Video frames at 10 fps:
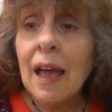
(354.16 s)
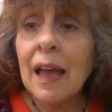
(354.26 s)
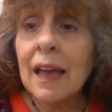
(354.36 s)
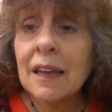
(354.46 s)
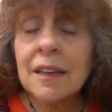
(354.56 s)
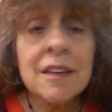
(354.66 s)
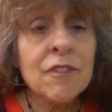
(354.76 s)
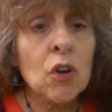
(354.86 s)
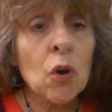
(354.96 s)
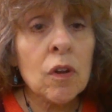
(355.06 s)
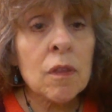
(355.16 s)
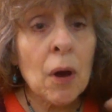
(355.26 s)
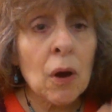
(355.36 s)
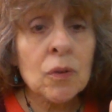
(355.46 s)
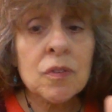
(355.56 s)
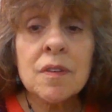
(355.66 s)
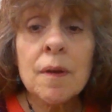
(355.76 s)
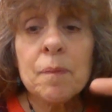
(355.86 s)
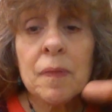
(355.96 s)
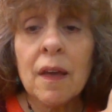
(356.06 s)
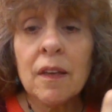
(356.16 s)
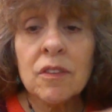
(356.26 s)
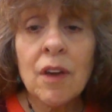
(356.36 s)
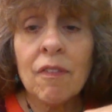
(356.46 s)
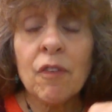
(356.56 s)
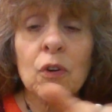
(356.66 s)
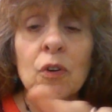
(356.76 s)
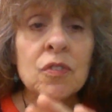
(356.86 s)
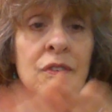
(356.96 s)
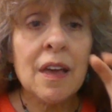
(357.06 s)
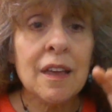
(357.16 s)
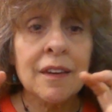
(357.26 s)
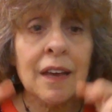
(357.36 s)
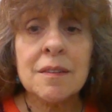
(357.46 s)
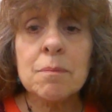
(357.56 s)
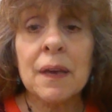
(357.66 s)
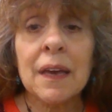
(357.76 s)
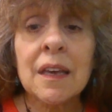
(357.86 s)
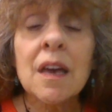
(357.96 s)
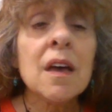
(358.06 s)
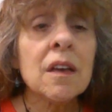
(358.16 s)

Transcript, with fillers: And if you go to the post, you have the verse nice and big.